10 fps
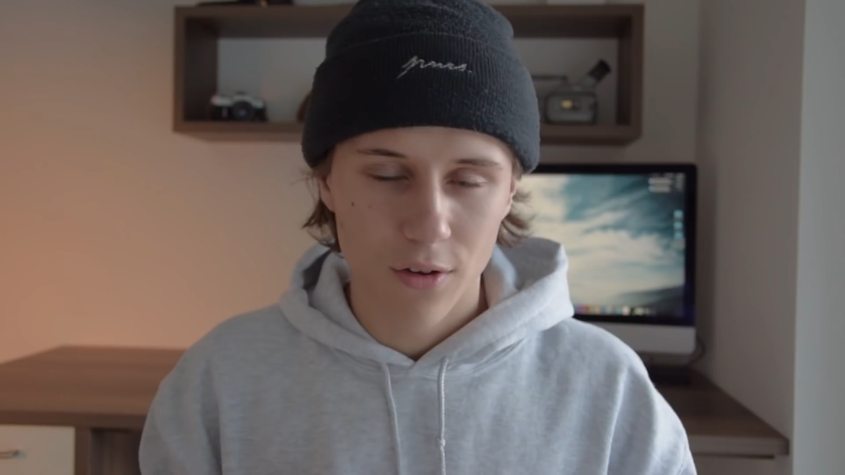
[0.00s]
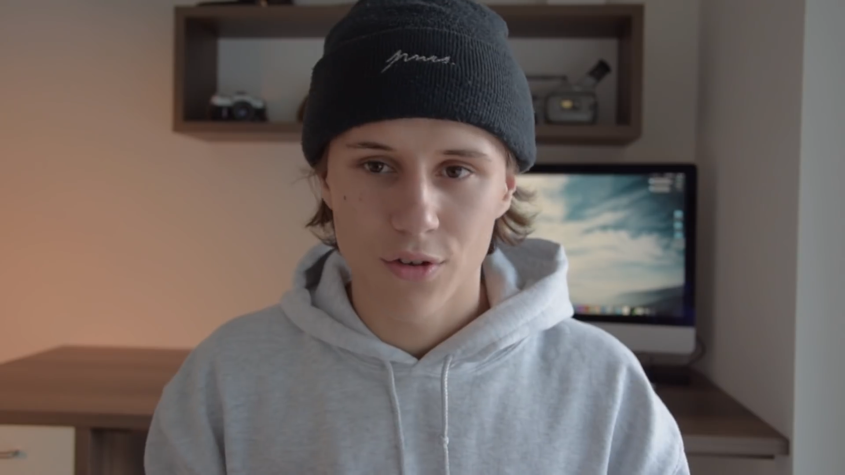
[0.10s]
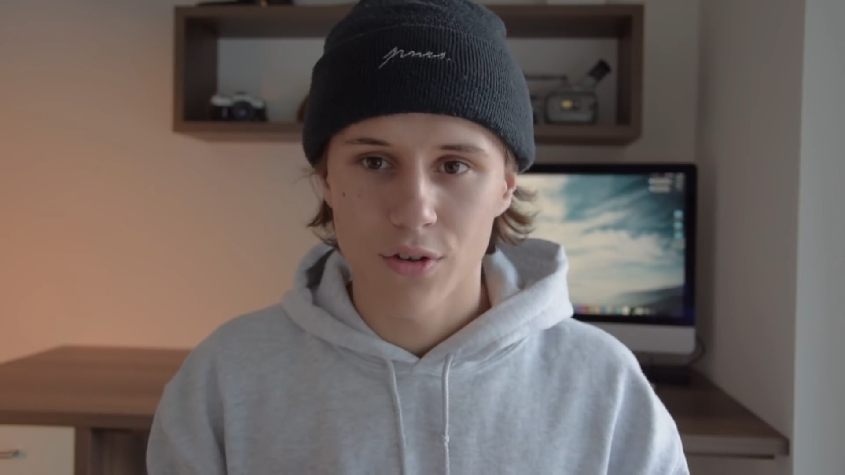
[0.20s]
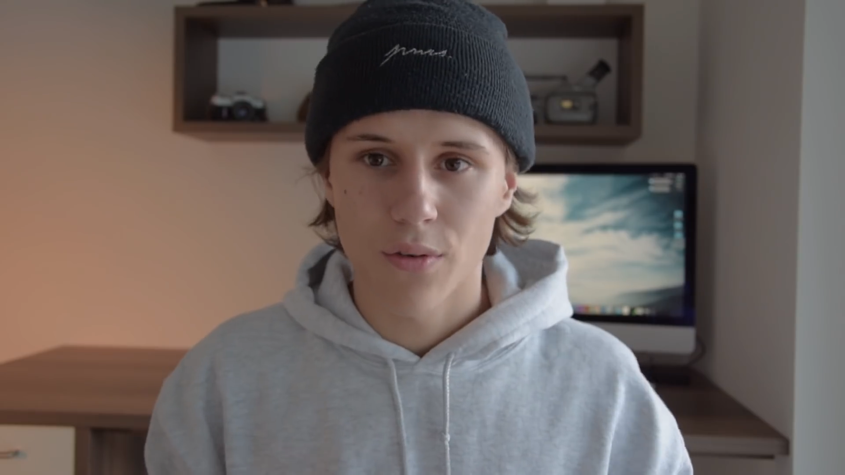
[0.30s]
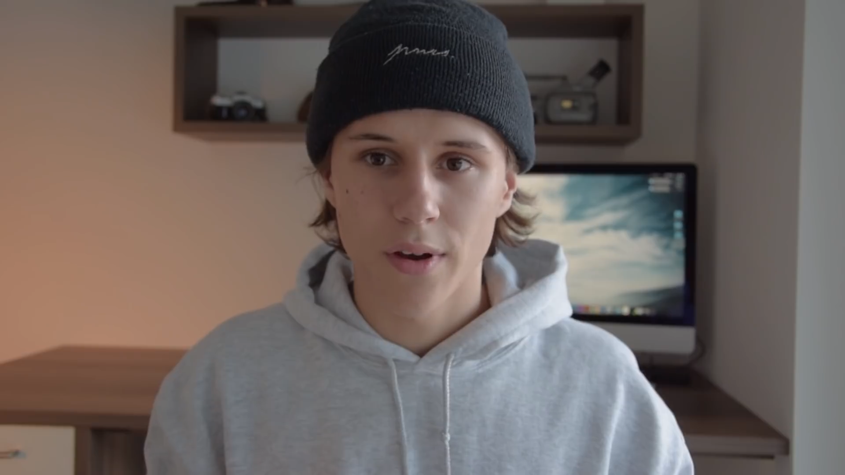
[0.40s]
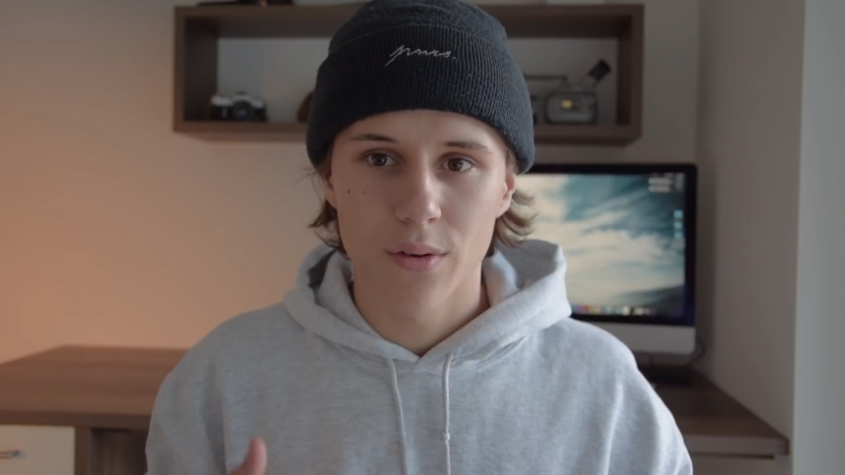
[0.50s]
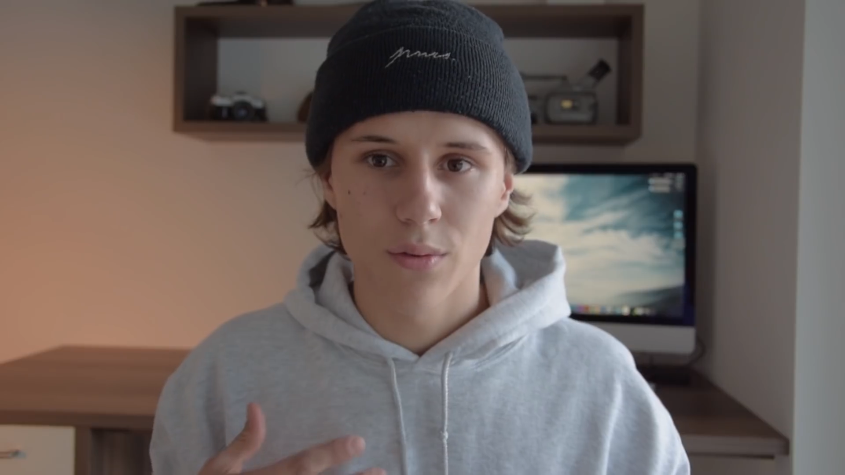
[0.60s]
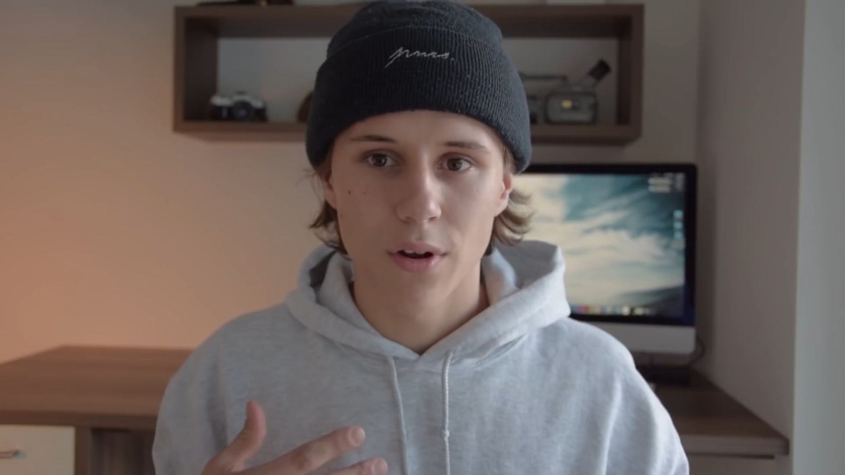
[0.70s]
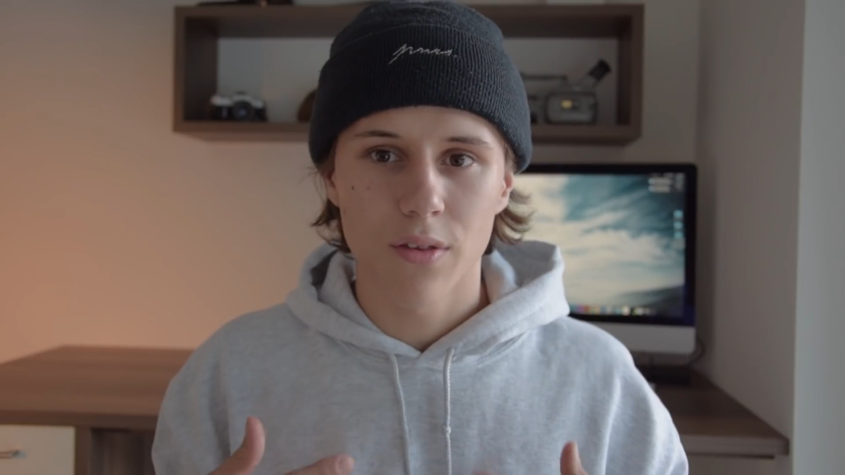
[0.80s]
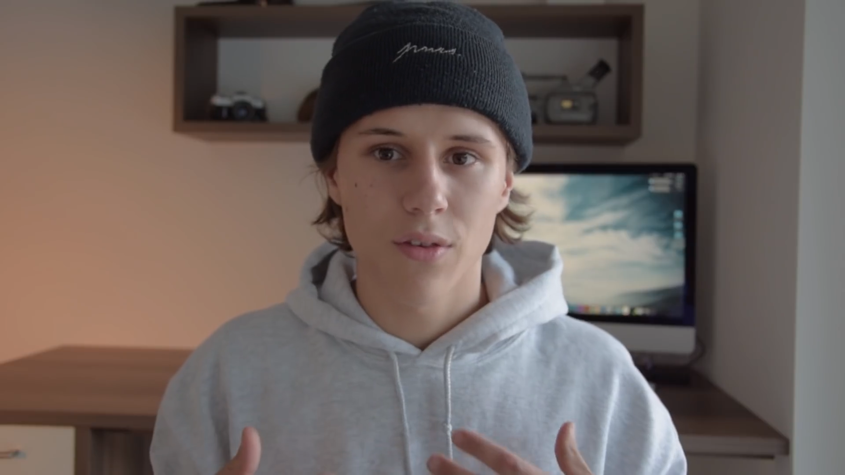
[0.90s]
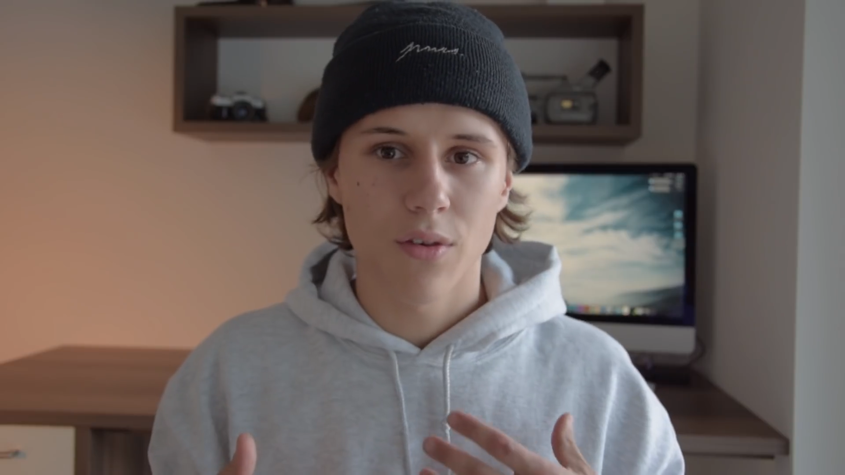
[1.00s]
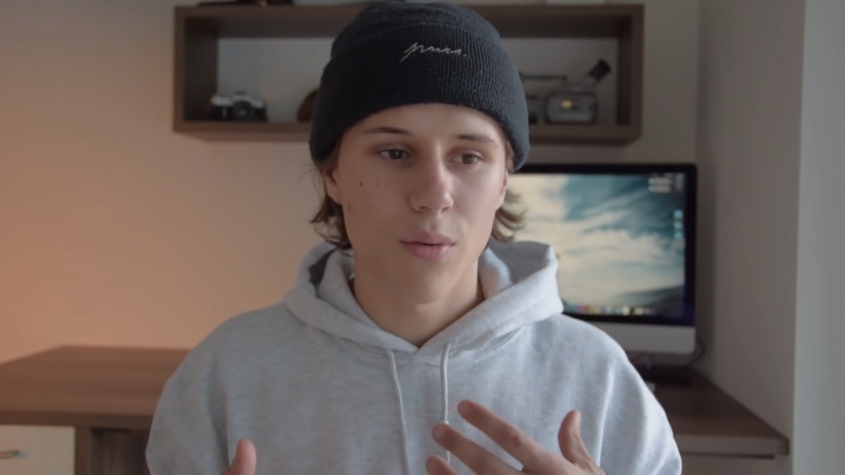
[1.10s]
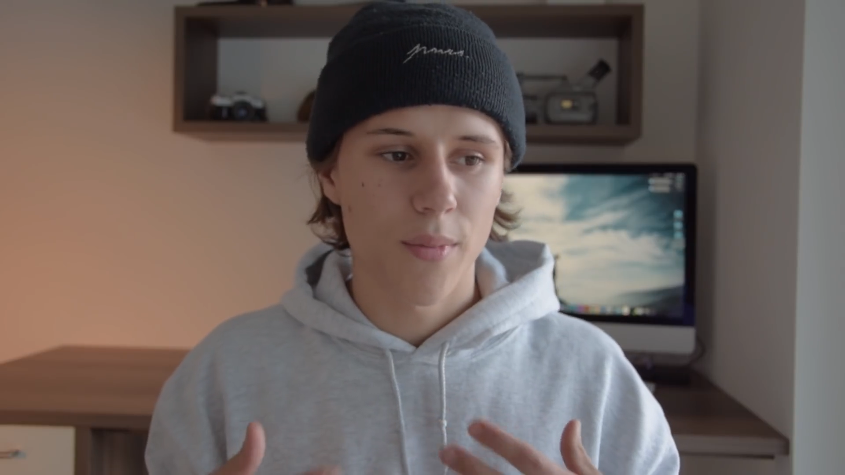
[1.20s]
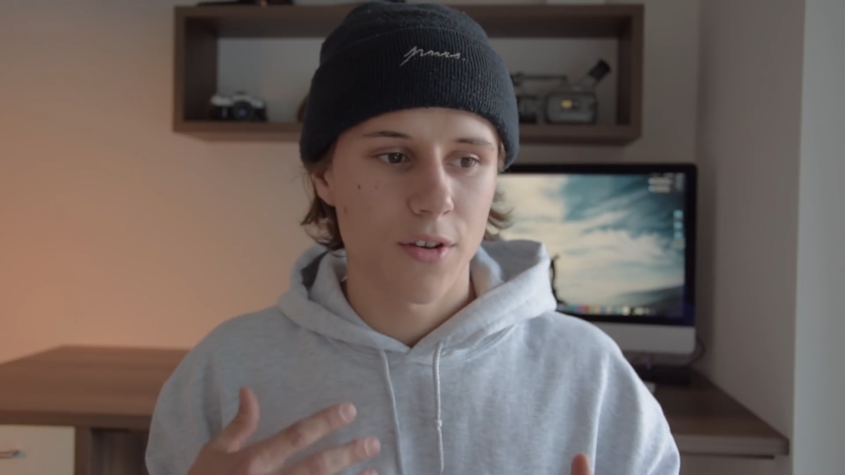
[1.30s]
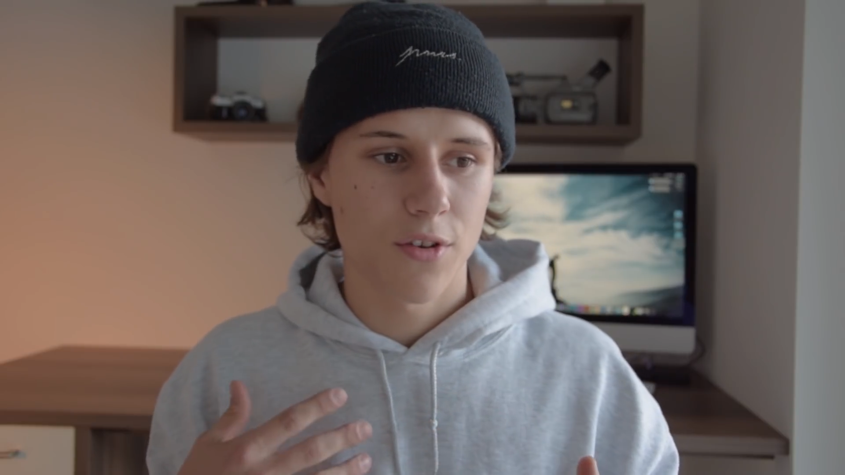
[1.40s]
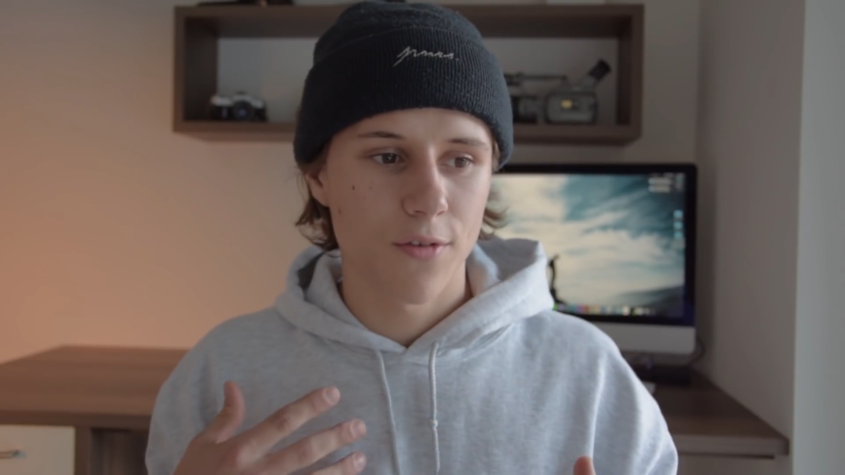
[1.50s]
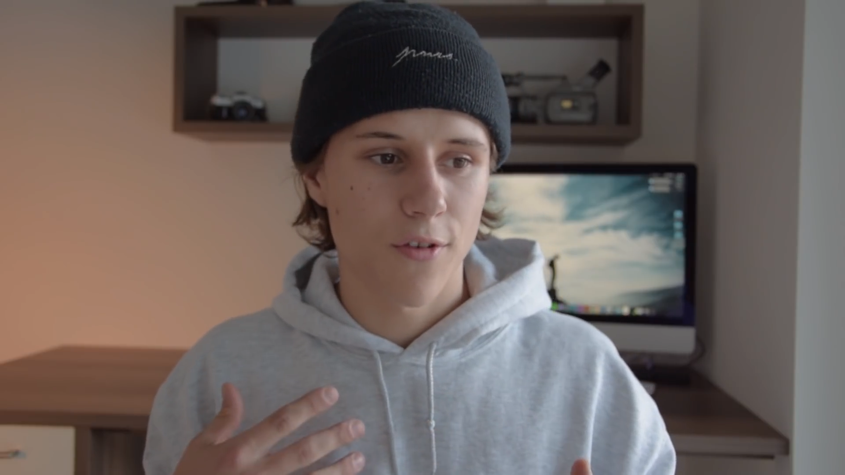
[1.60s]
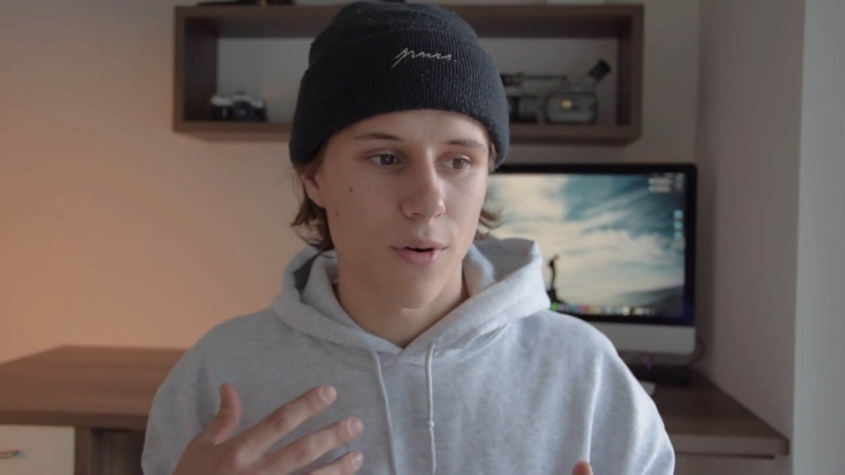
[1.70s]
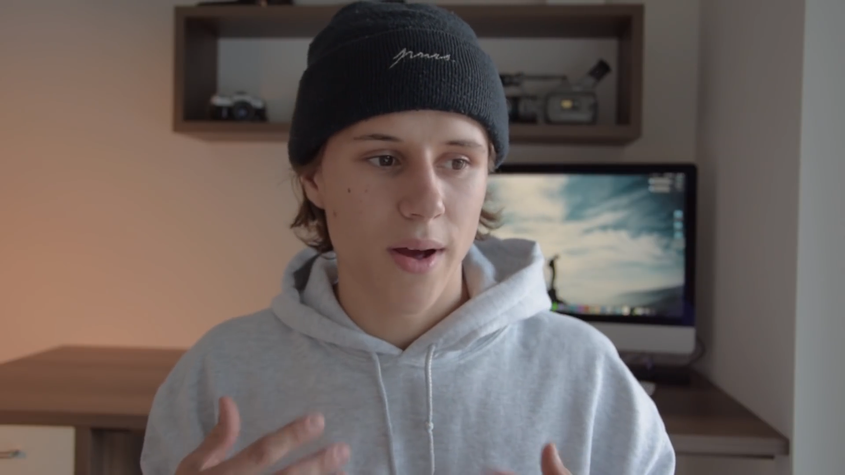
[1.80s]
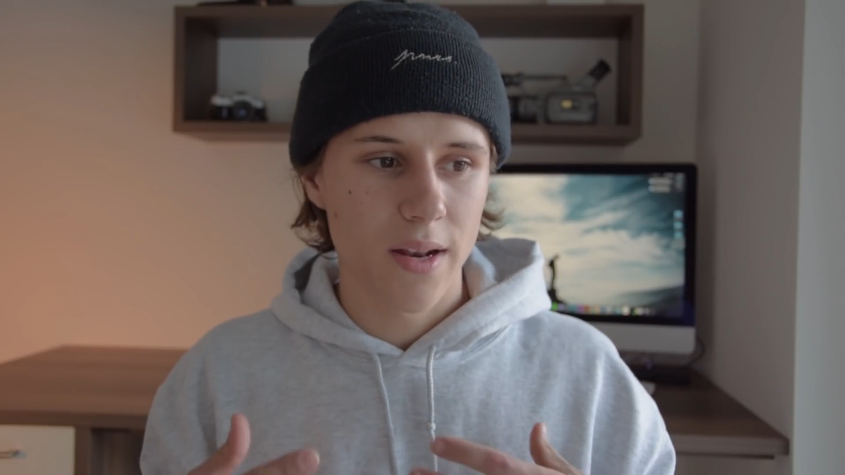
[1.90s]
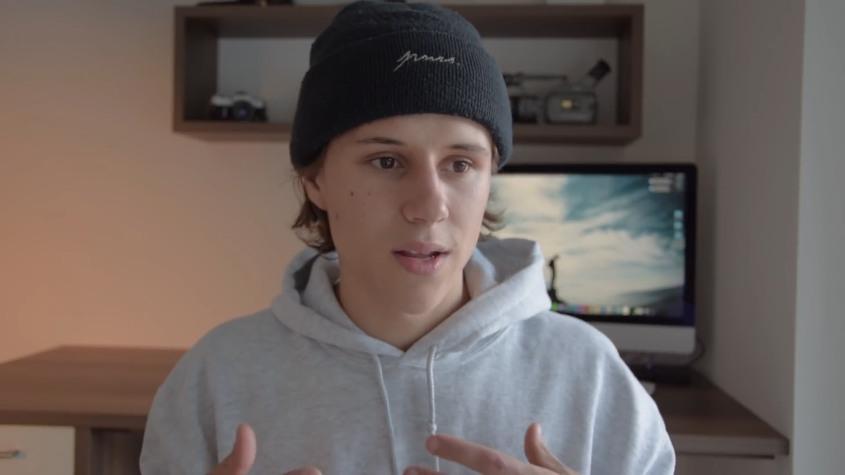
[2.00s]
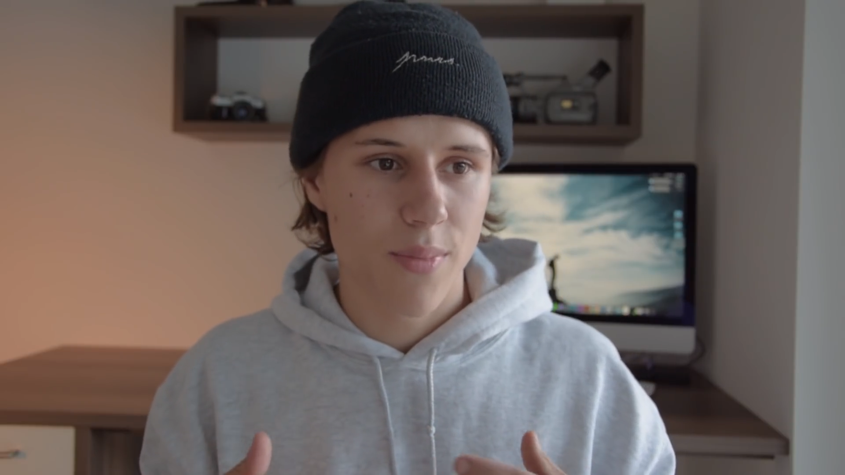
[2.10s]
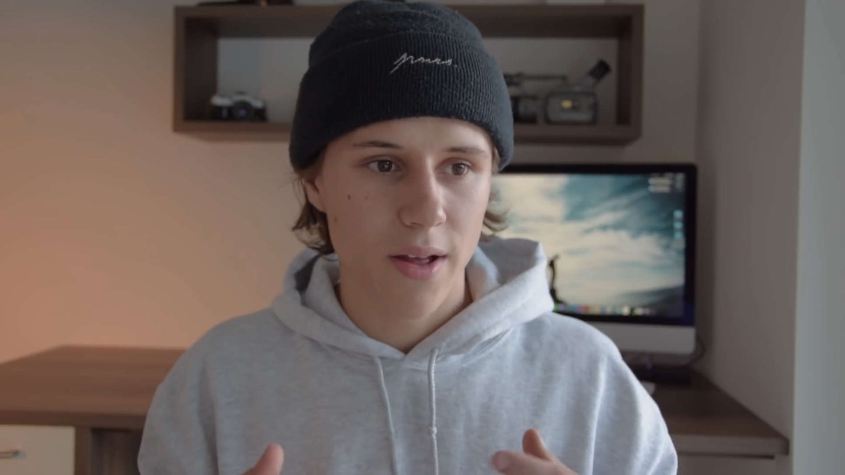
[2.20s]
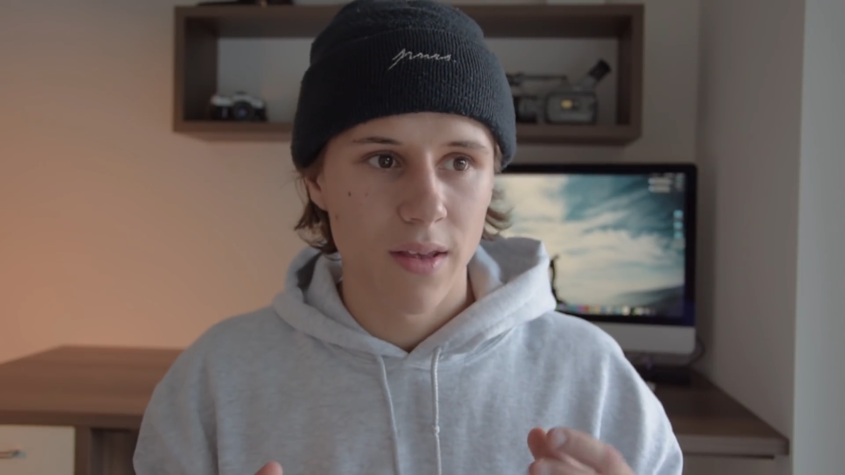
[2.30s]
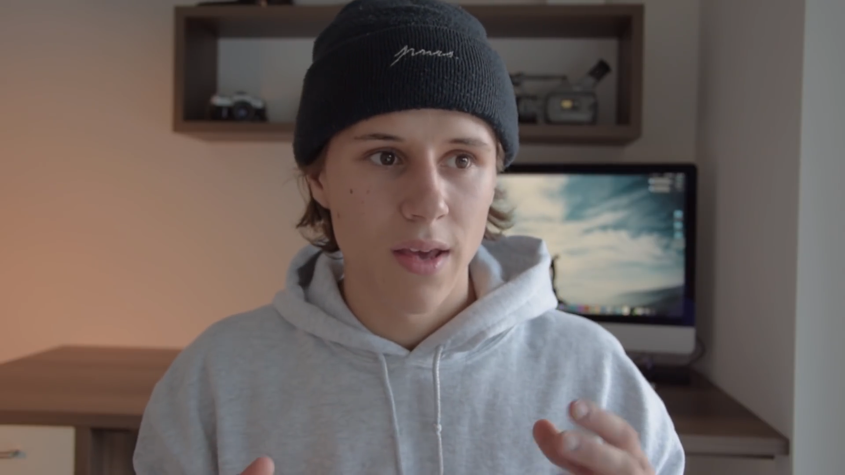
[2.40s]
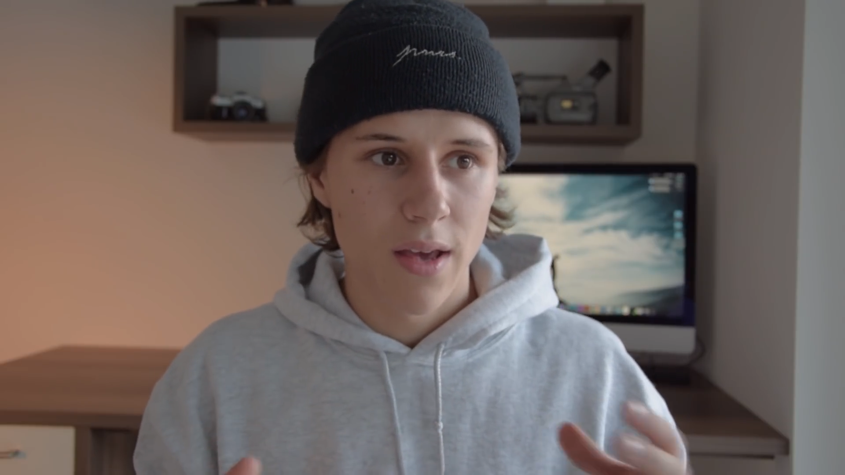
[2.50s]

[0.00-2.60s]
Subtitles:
You should know I do not so much for money, but